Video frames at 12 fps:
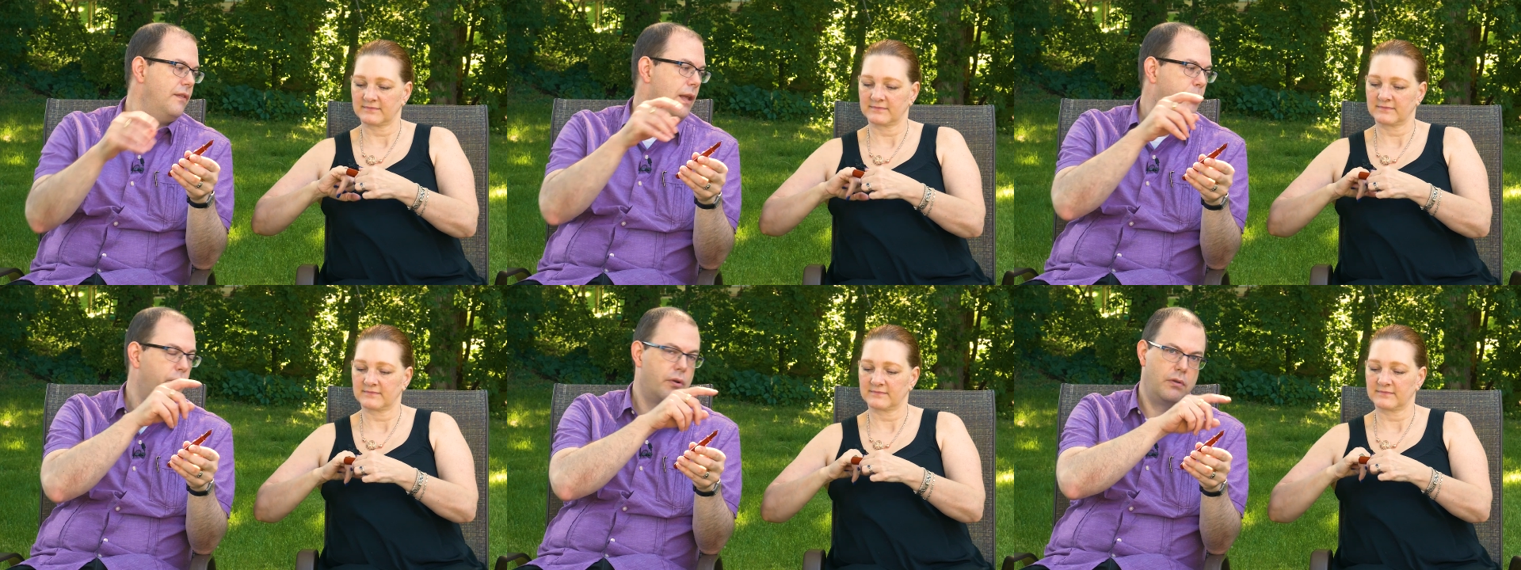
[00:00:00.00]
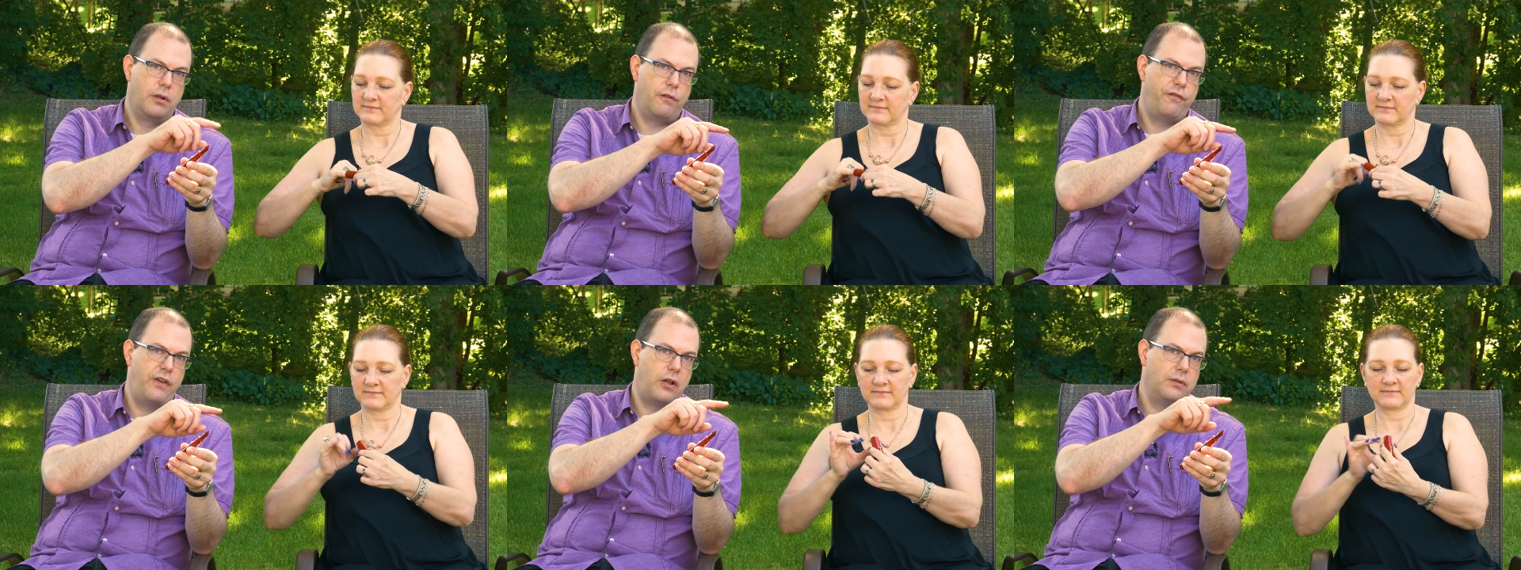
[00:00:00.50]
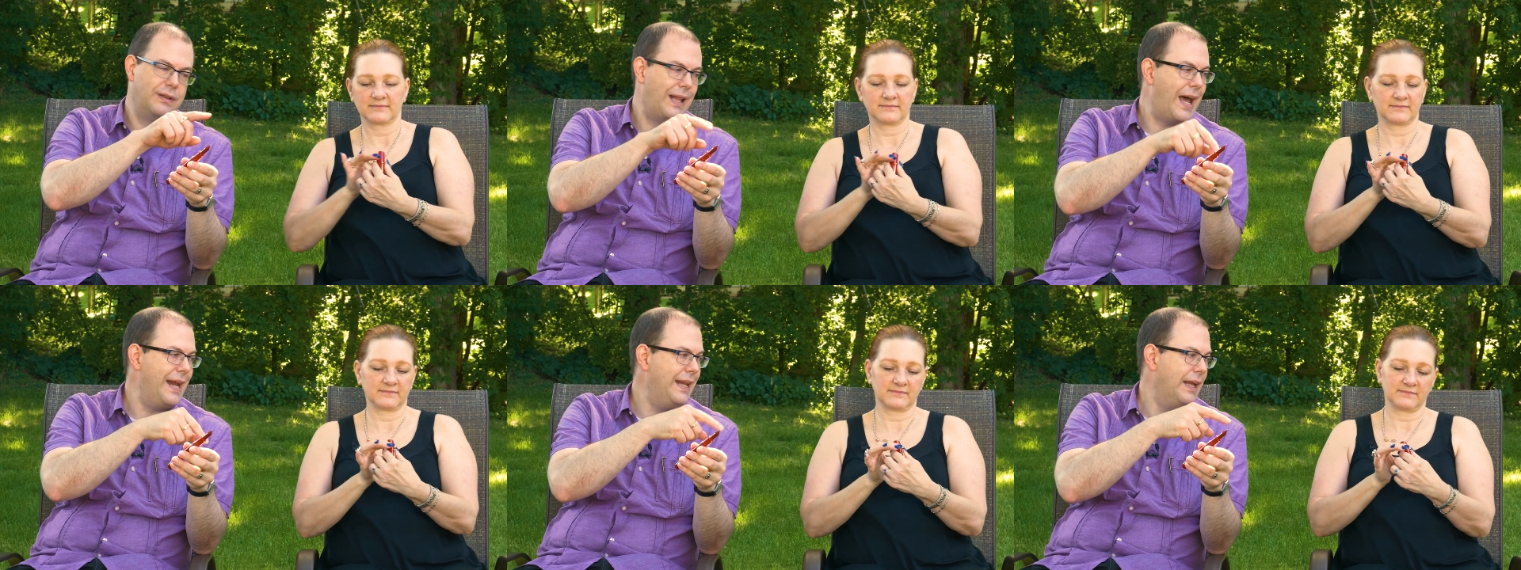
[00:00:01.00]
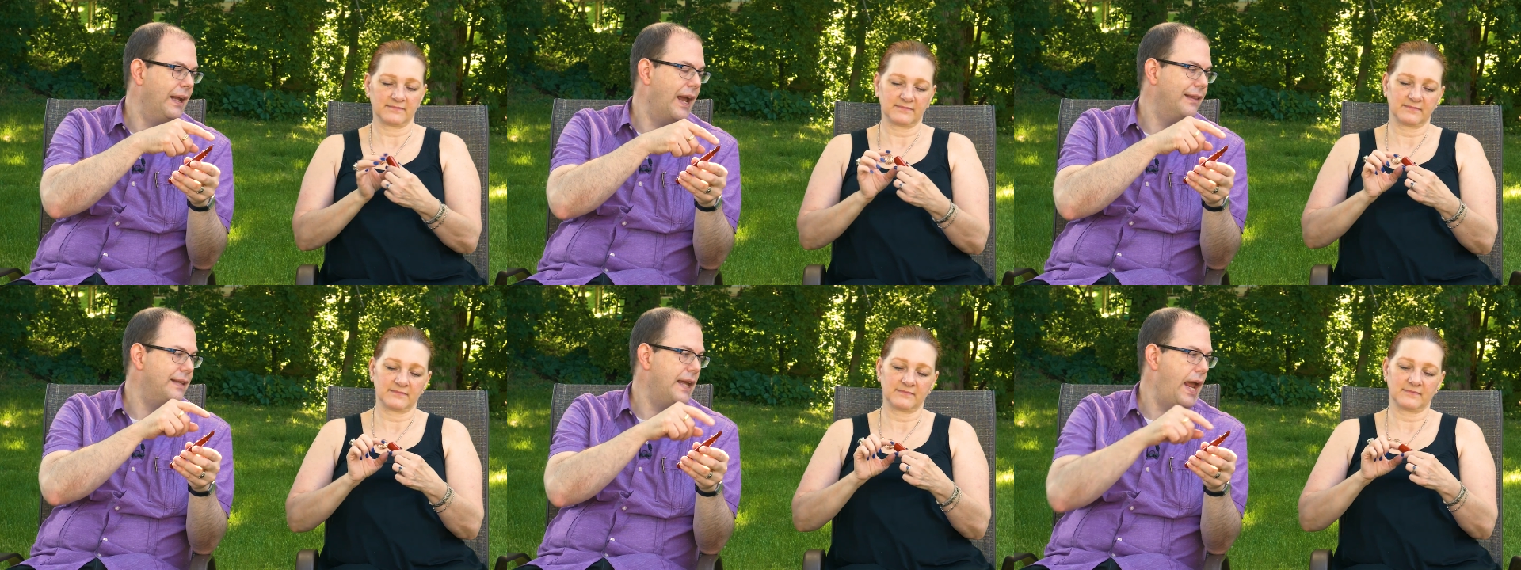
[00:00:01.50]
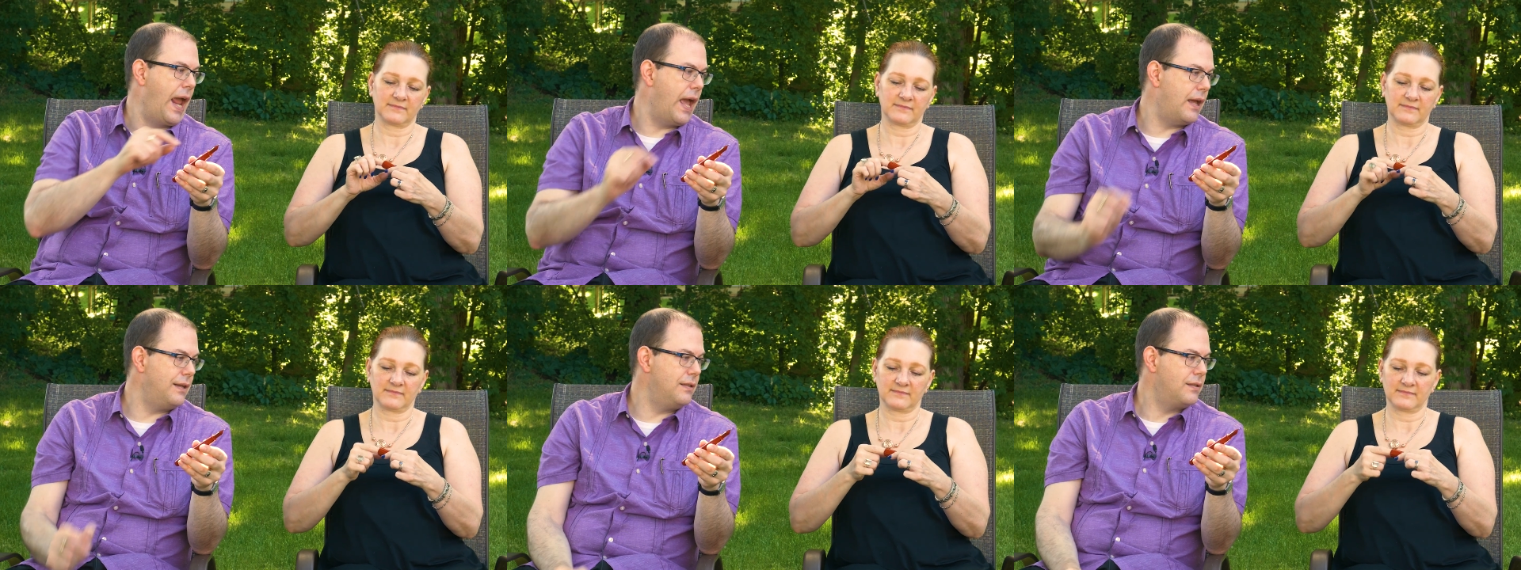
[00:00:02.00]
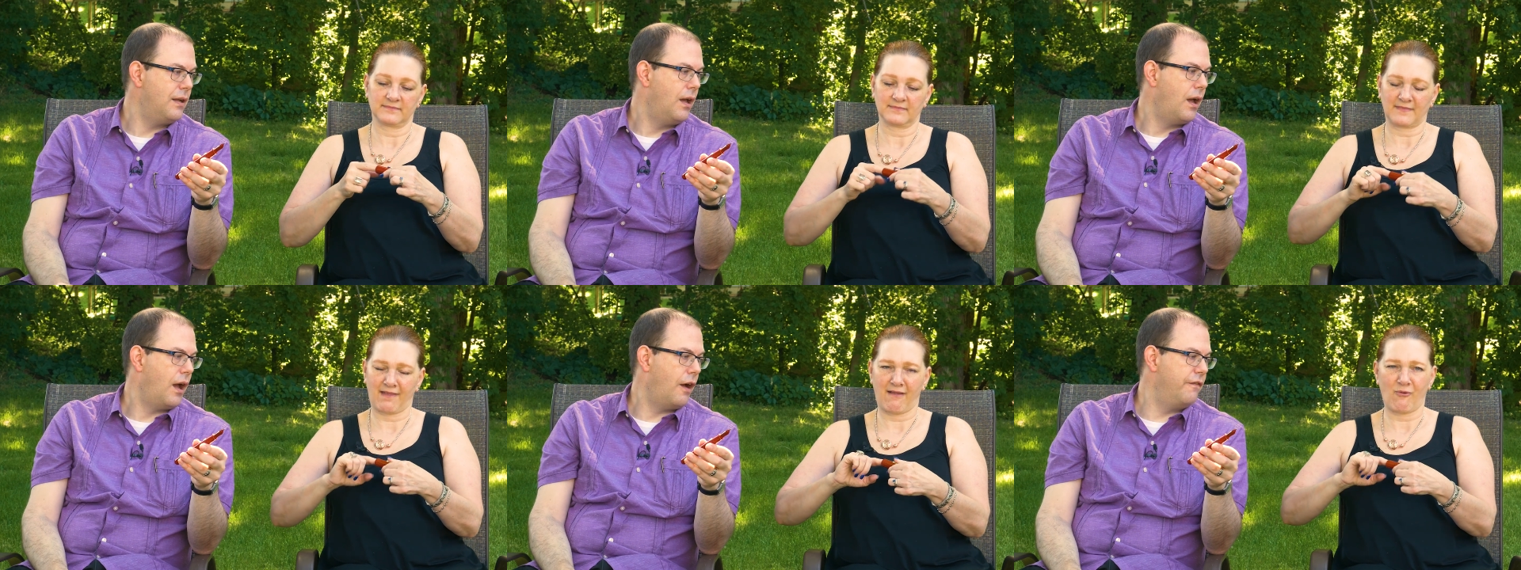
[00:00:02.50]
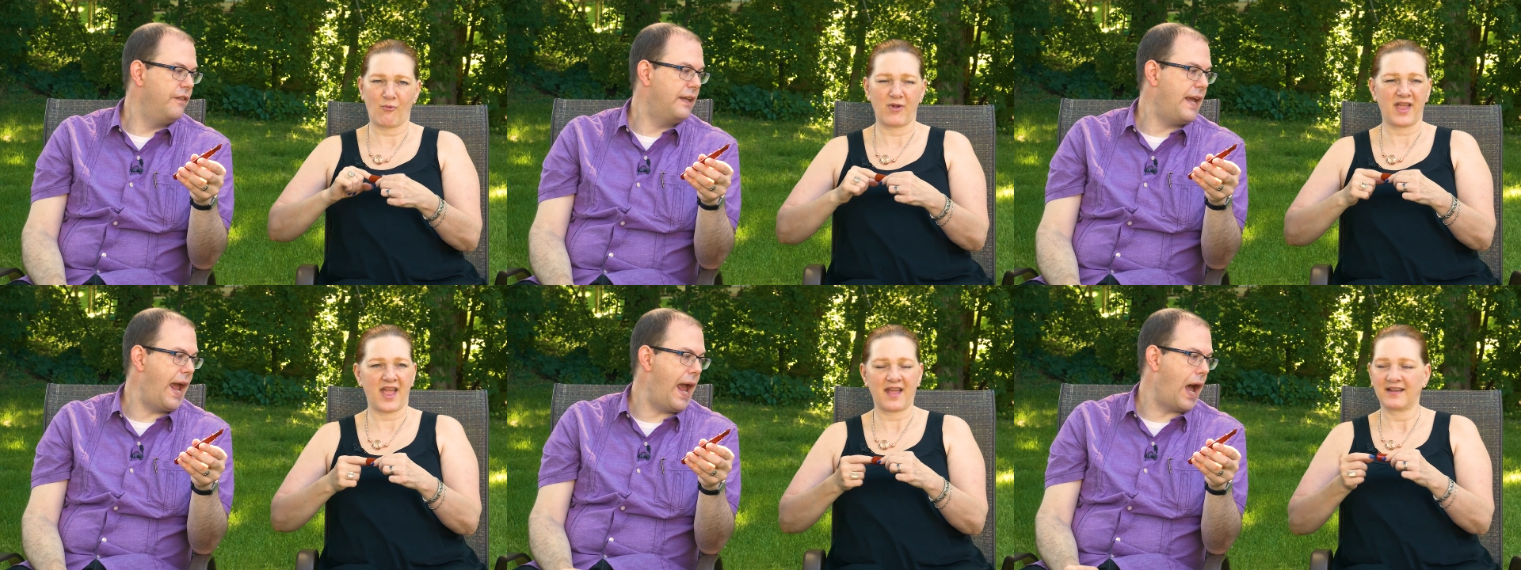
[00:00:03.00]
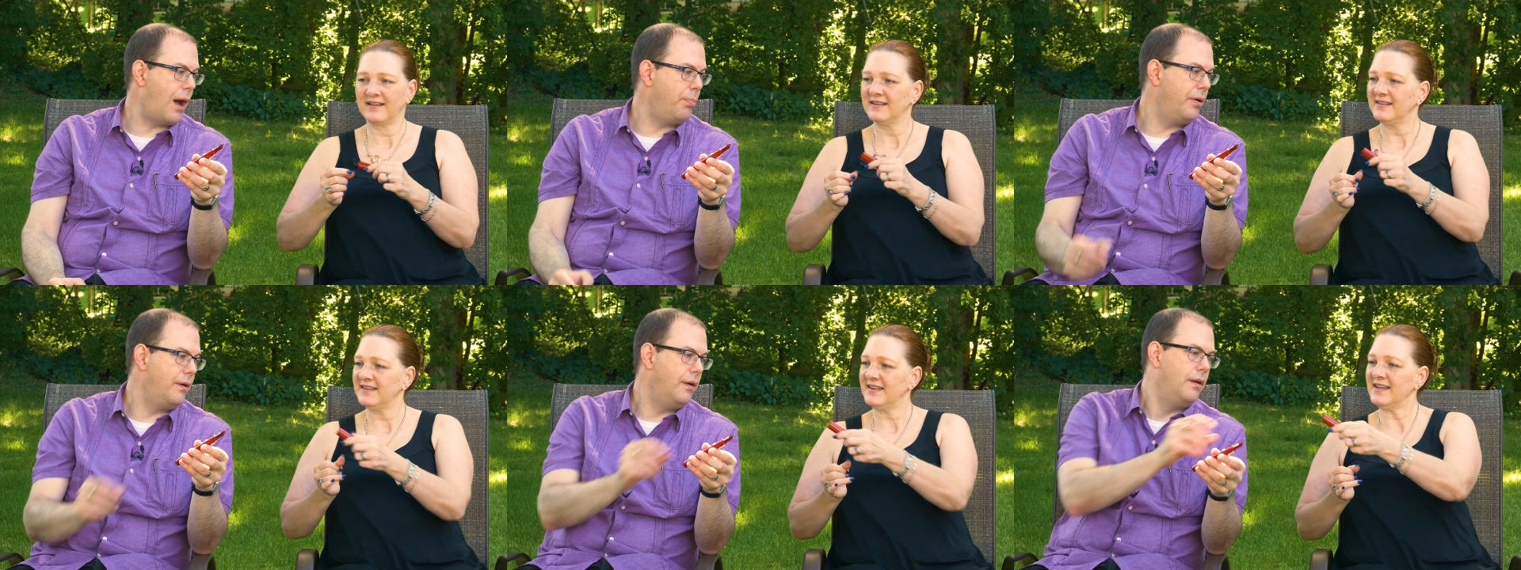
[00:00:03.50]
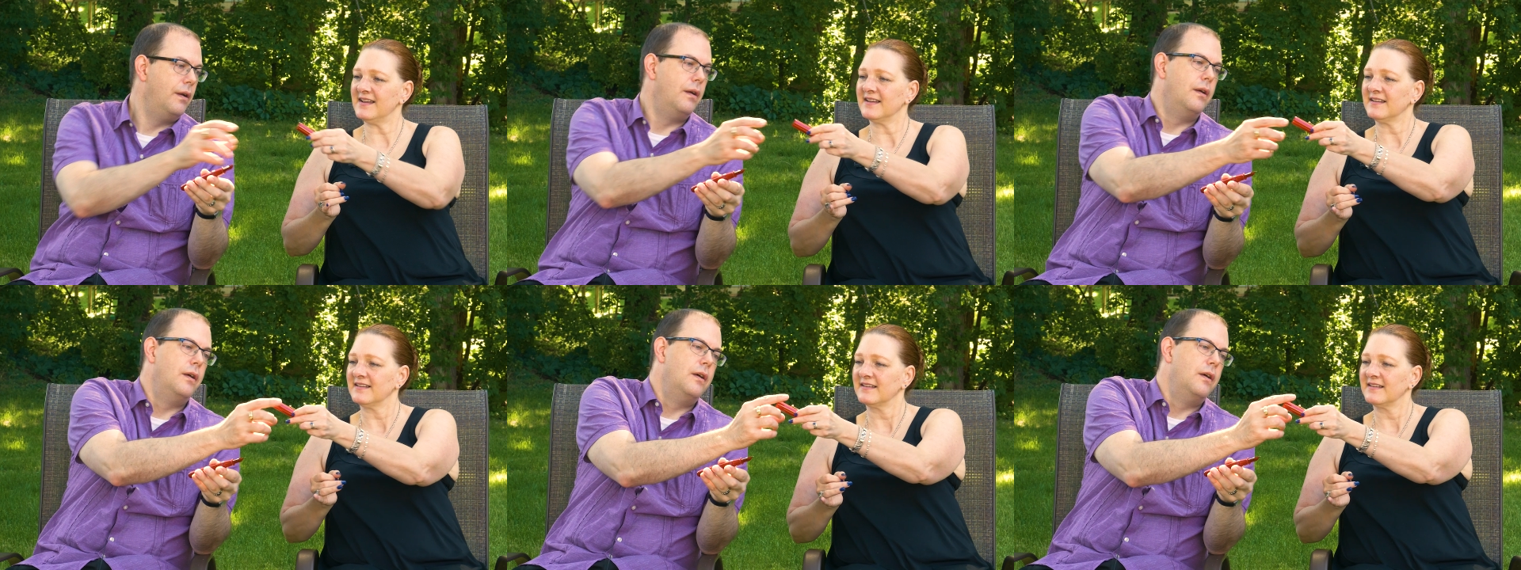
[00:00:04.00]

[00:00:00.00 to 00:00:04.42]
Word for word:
Speaker 1: They put a little felt lining at the end of the cap yeah.